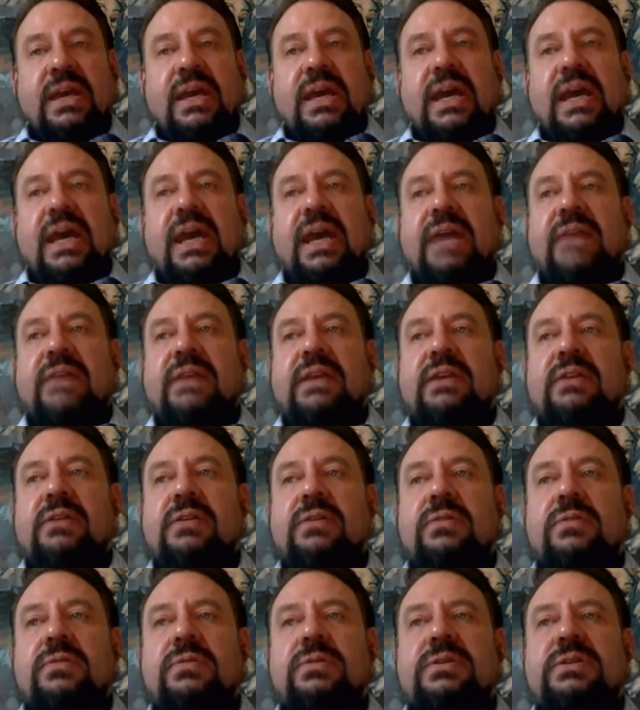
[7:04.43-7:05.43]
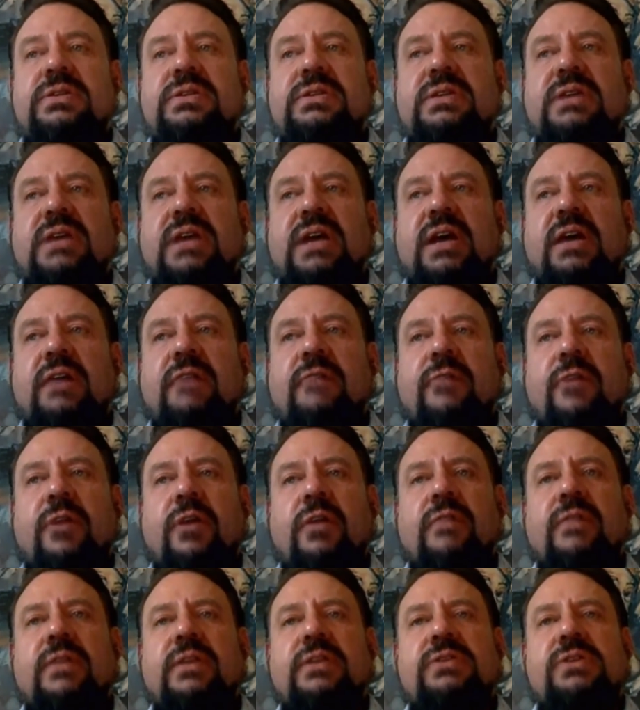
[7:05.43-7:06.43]
And then, of course, for
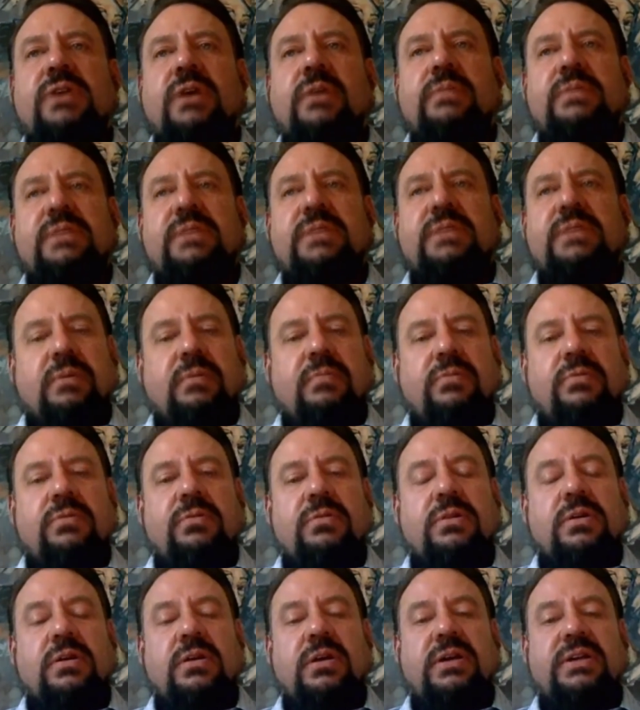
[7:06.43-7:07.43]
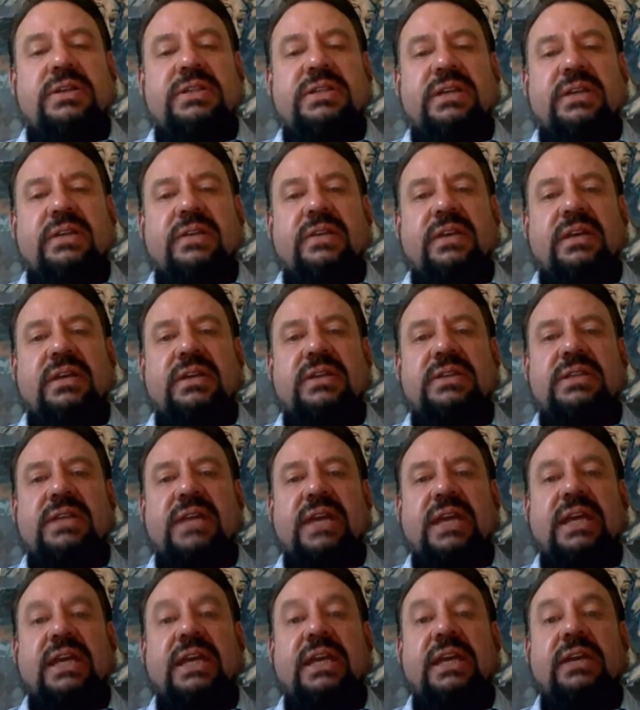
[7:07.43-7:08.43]
over-the-top type of broadcasting, things
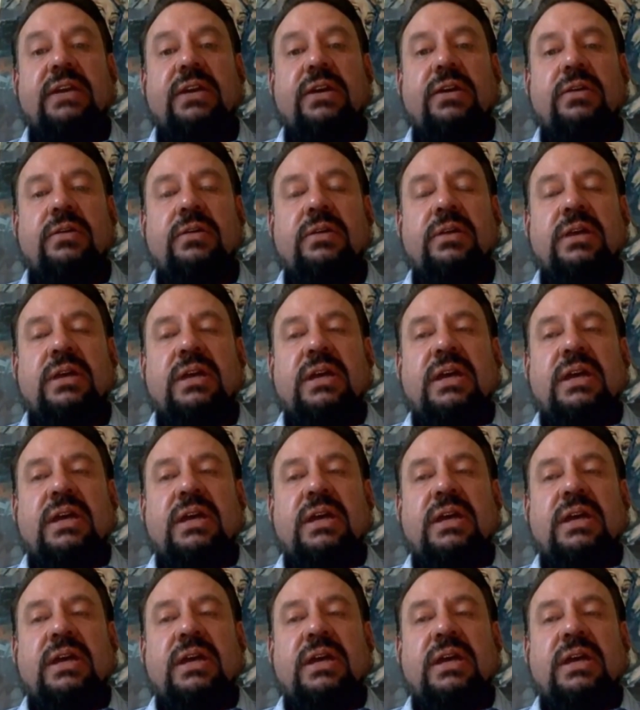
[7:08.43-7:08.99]
like Hilo,